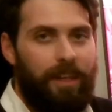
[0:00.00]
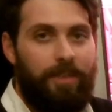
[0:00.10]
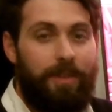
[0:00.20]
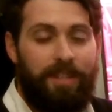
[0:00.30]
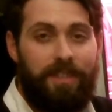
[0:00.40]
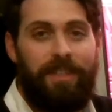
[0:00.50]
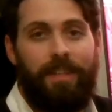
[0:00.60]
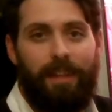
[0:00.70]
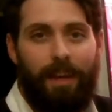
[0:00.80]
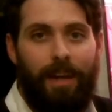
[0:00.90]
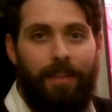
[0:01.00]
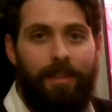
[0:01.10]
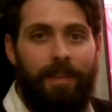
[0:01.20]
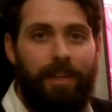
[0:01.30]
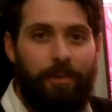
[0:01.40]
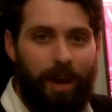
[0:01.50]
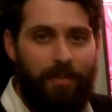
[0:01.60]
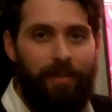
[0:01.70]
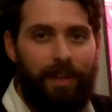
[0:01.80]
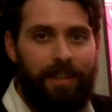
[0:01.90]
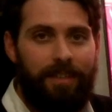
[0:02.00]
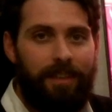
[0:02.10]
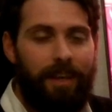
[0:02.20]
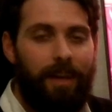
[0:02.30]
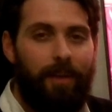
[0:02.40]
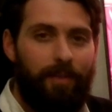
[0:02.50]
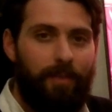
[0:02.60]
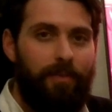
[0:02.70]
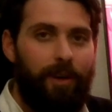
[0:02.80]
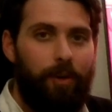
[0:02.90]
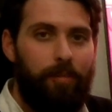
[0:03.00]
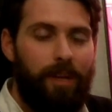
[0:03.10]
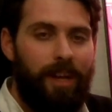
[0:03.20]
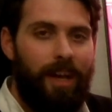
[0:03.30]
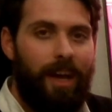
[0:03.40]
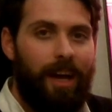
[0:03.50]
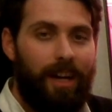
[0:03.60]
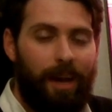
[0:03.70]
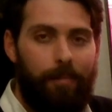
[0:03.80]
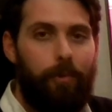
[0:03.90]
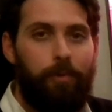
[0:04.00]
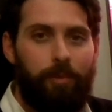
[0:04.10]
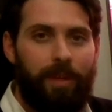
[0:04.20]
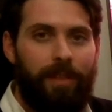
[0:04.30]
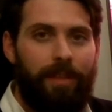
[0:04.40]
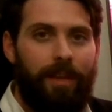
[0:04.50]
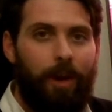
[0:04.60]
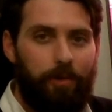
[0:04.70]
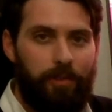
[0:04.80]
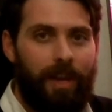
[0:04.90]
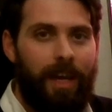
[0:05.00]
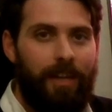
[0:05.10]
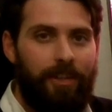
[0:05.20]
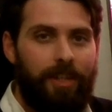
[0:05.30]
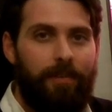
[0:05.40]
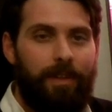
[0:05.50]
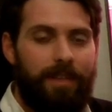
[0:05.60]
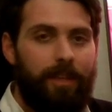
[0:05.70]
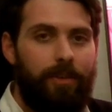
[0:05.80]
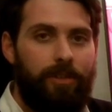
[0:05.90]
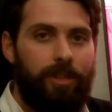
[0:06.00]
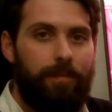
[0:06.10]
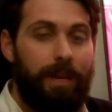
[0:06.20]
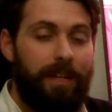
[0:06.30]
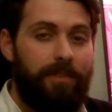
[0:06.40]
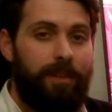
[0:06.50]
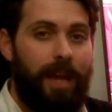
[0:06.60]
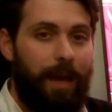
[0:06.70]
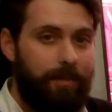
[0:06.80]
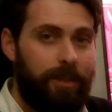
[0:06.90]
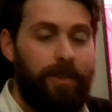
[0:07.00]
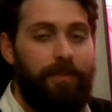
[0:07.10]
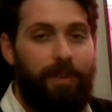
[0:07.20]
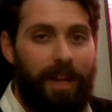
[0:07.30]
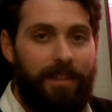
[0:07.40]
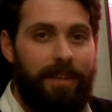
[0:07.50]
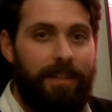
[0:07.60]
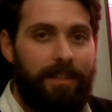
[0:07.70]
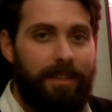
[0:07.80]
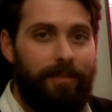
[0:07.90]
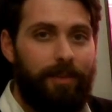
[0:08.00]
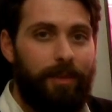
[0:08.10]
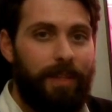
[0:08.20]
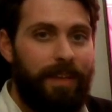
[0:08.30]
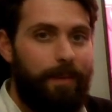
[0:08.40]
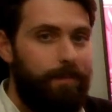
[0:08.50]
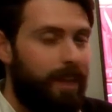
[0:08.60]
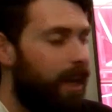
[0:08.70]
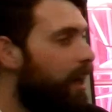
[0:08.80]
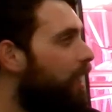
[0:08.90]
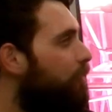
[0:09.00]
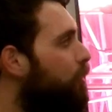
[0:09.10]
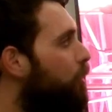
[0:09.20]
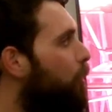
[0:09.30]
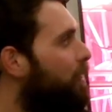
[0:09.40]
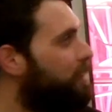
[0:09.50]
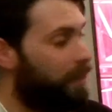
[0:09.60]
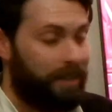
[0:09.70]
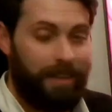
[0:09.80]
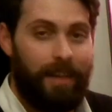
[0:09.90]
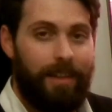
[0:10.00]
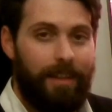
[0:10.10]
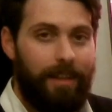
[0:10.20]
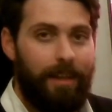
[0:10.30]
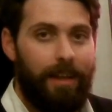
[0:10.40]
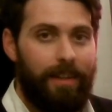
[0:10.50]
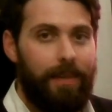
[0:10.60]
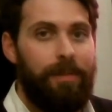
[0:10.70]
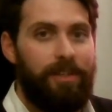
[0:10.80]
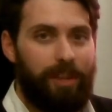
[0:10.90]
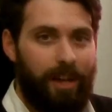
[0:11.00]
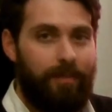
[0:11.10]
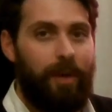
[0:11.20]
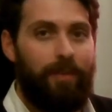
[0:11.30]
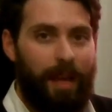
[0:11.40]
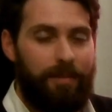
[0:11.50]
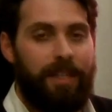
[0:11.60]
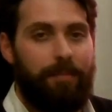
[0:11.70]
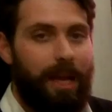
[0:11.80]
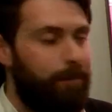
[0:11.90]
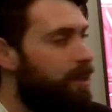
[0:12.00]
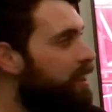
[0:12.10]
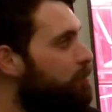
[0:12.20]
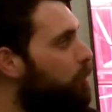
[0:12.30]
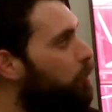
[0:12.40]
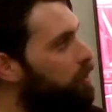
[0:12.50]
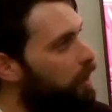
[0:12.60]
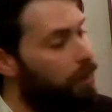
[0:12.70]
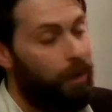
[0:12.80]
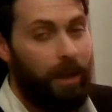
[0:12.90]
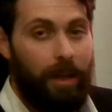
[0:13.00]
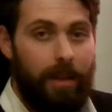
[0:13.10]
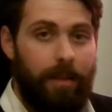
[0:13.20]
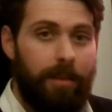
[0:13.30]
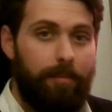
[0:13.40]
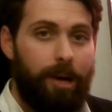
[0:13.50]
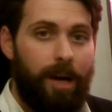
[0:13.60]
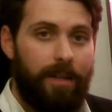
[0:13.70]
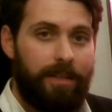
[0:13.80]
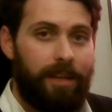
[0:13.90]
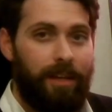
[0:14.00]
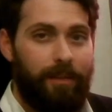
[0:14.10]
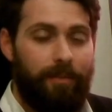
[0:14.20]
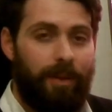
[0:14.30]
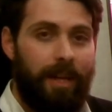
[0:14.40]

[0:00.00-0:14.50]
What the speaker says: So as you can see there, the graphics of the film coupled with the Ultra HD resolution makes absolutely fantastic viewing. If you notice, like I said, the image kind of overlaps in the black bars, but also the bars kind of